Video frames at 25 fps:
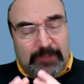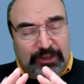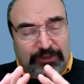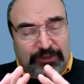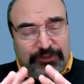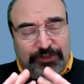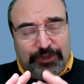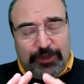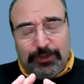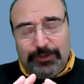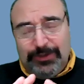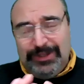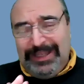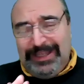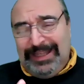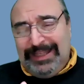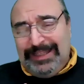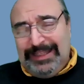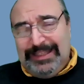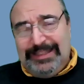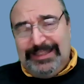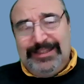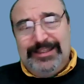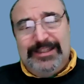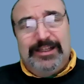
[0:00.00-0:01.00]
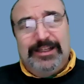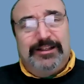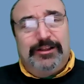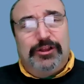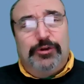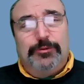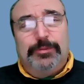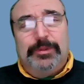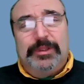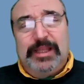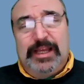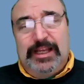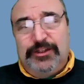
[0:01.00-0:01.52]
So this is a
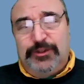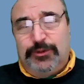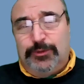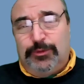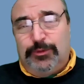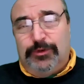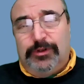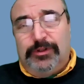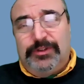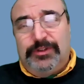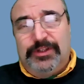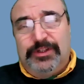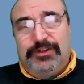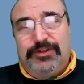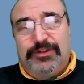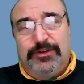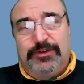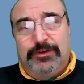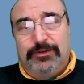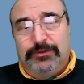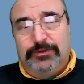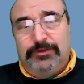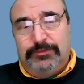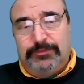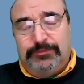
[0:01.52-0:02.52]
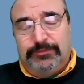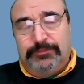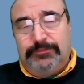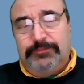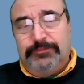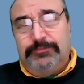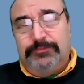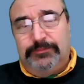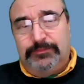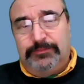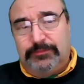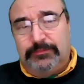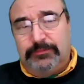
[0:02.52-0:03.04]
globalized world. It's no
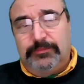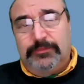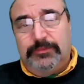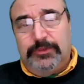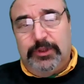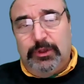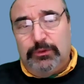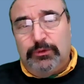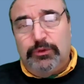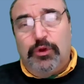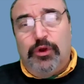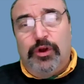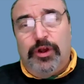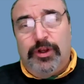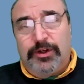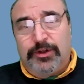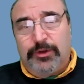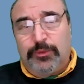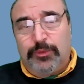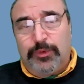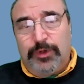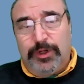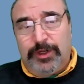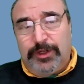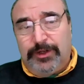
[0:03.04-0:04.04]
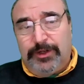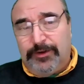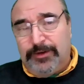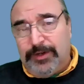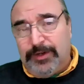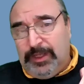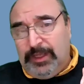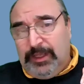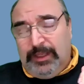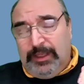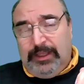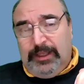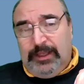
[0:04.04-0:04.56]
longer where
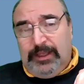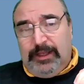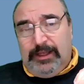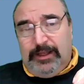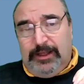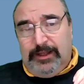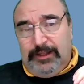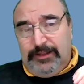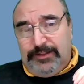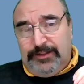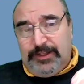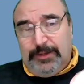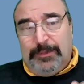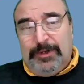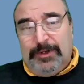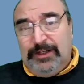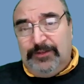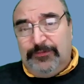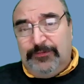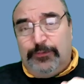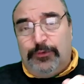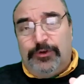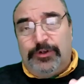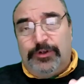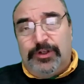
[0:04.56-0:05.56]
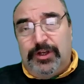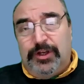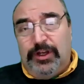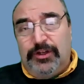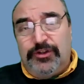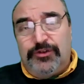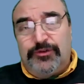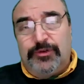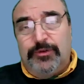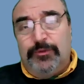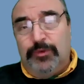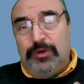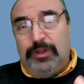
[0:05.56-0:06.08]
somebody in a foreign
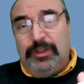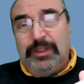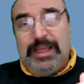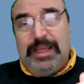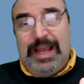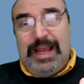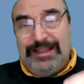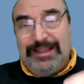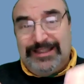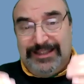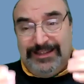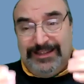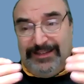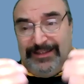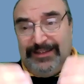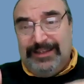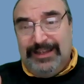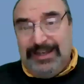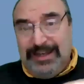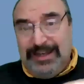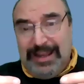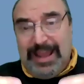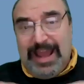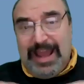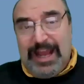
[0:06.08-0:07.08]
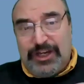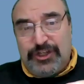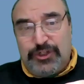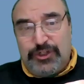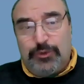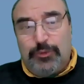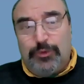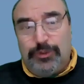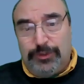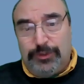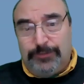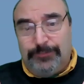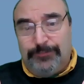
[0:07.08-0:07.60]
country really has an
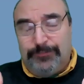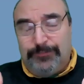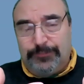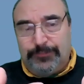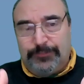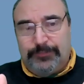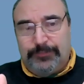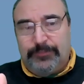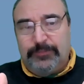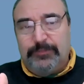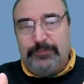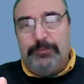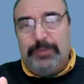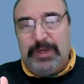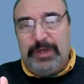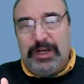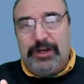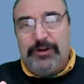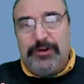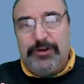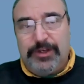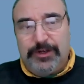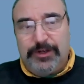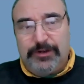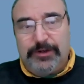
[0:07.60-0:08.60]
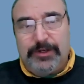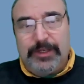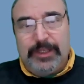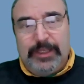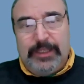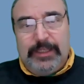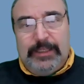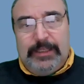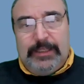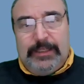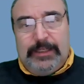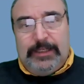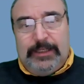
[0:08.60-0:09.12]
actual barrier,
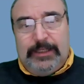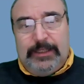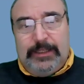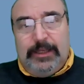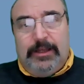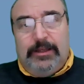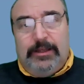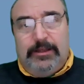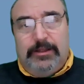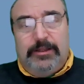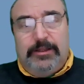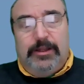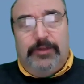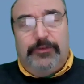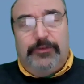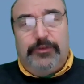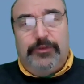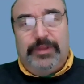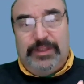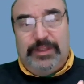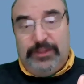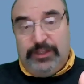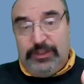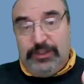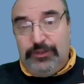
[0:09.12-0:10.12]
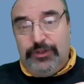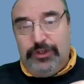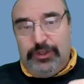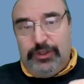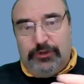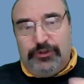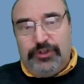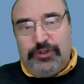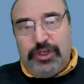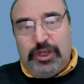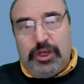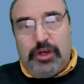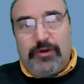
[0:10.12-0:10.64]
other than the
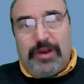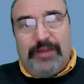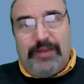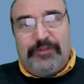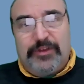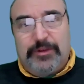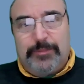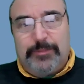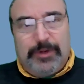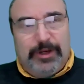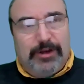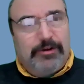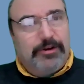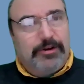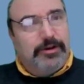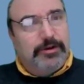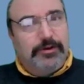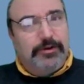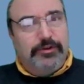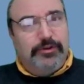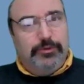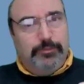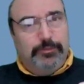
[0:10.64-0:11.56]
geographic barrier.